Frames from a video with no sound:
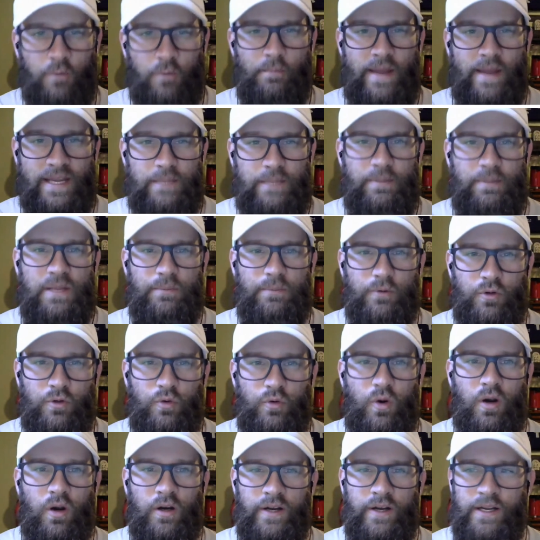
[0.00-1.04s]
many people
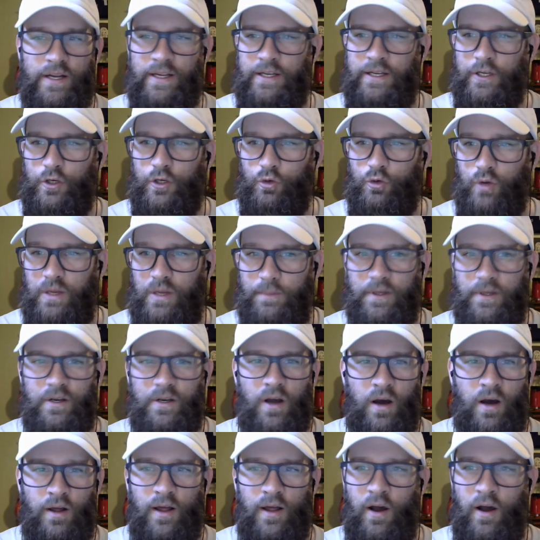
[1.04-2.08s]
who are in agreement
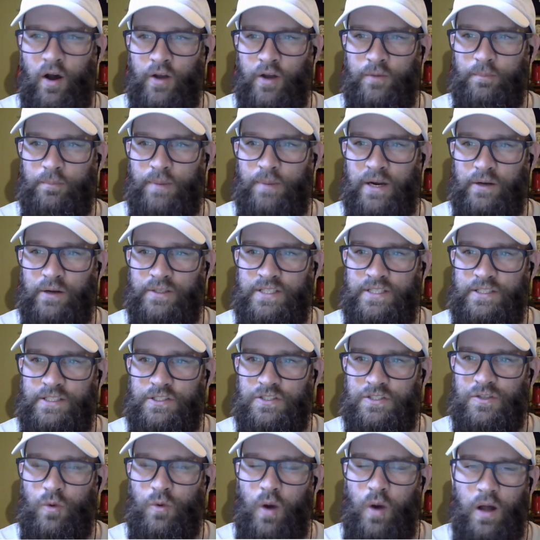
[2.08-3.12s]
on
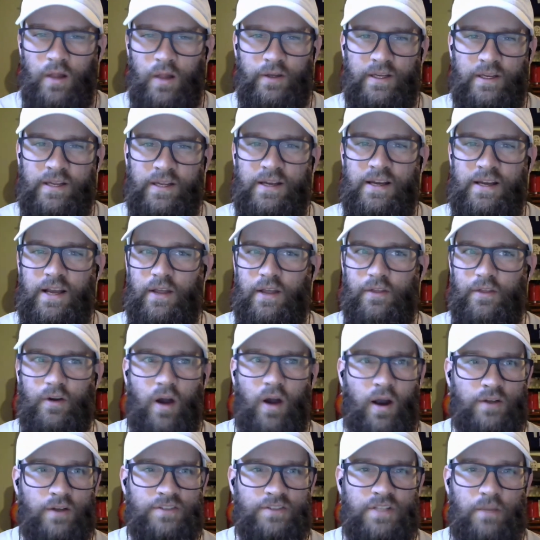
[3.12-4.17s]
Paratici's quality, there
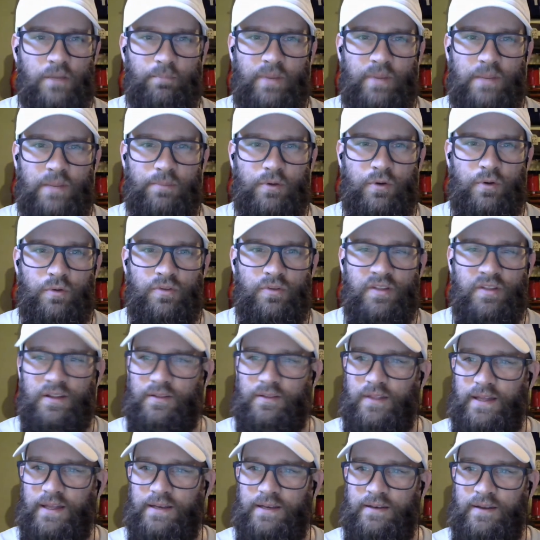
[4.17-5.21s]
are some people who
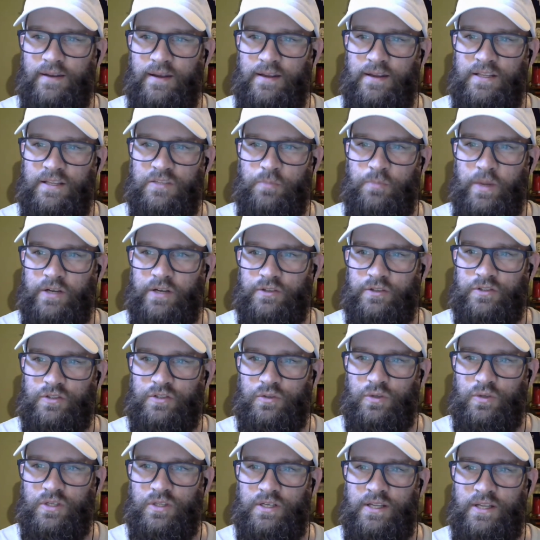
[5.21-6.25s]
think that he's better
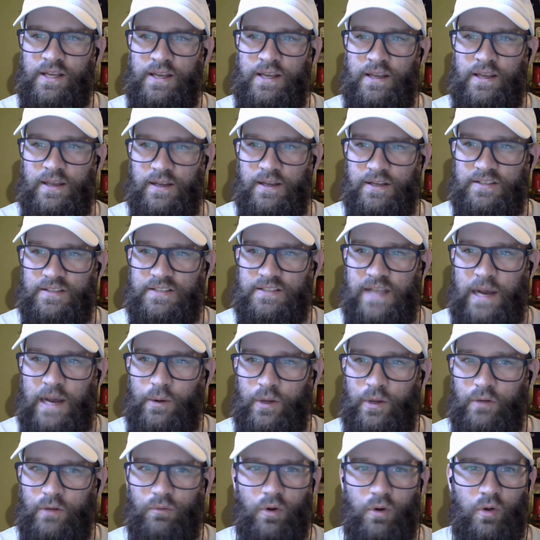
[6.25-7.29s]
suited in a
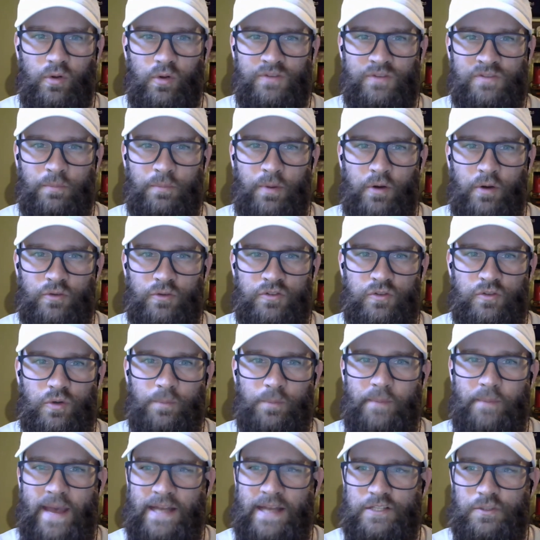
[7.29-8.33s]
scouting role as opposed to a
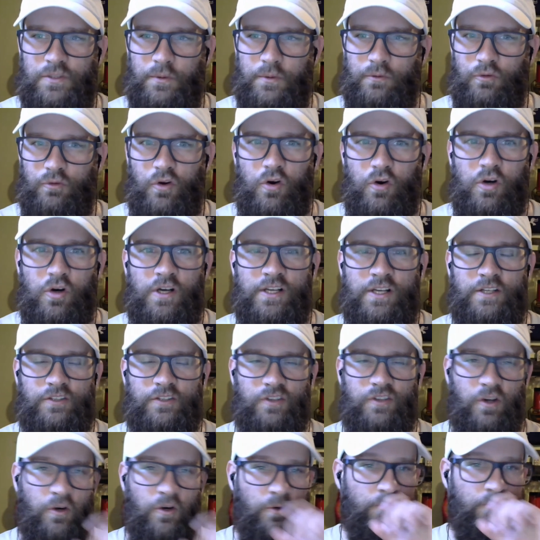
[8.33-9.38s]
management role.
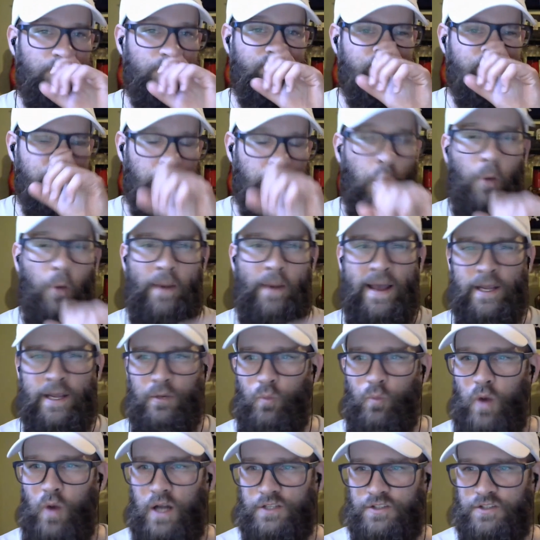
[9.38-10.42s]
So go back
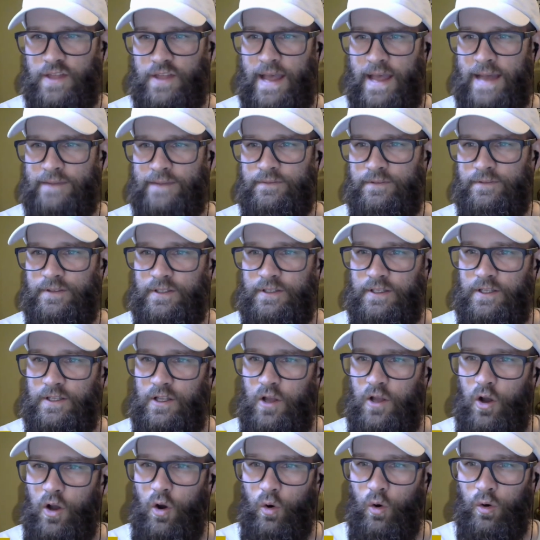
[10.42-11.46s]
and watch that.
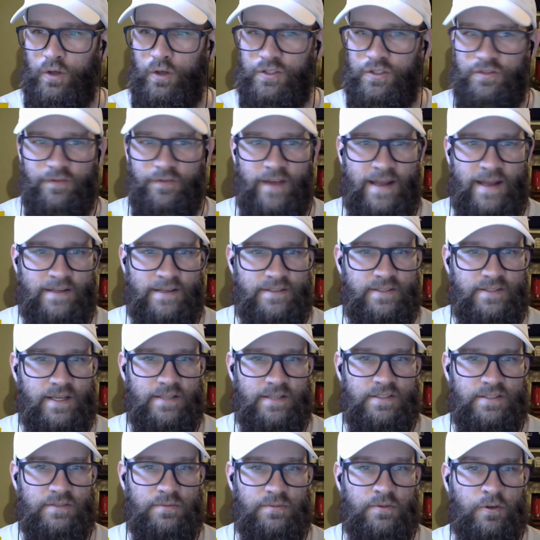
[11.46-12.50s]
Orange Fantasy, I
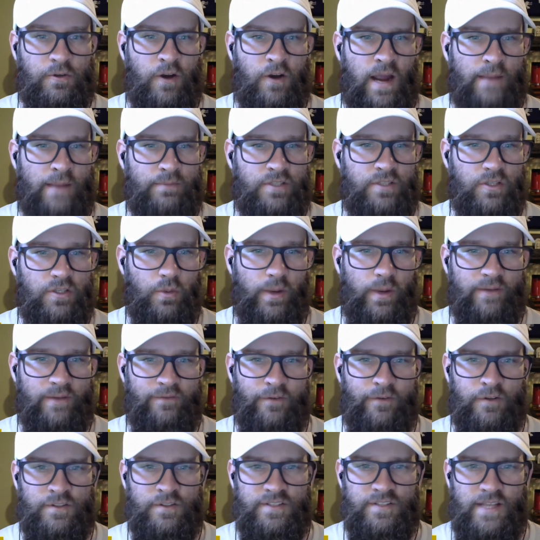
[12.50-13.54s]
subscribe to you, and
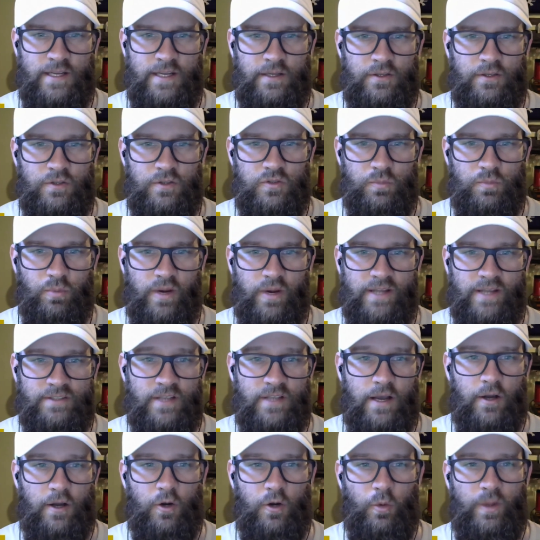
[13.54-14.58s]
Fonseca news breaks
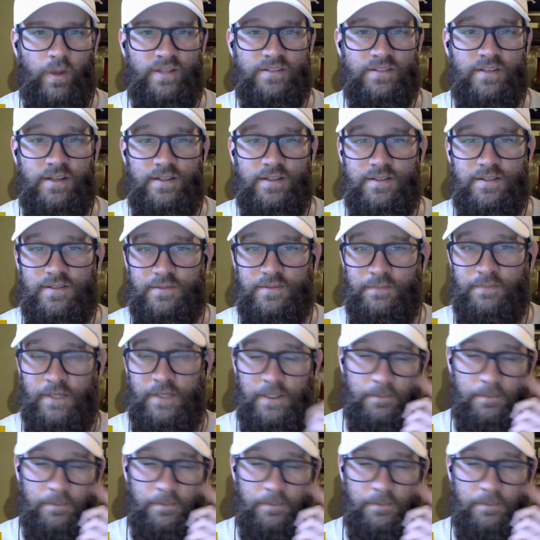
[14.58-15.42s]
out. Coincidence?